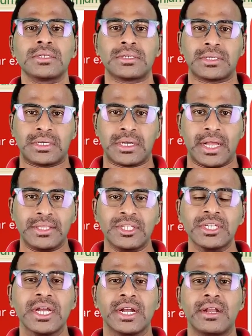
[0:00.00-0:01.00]

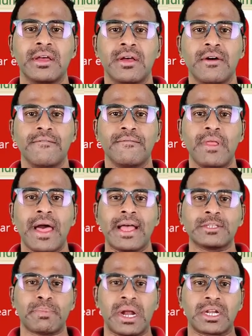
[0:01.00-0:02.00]
considered as
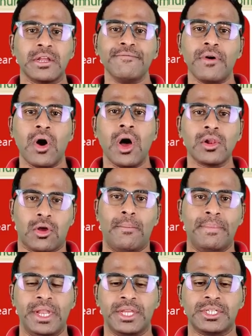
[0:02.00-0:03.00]
part of all
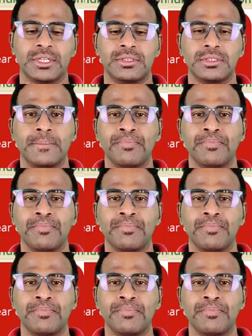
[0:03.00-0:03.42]
combinations.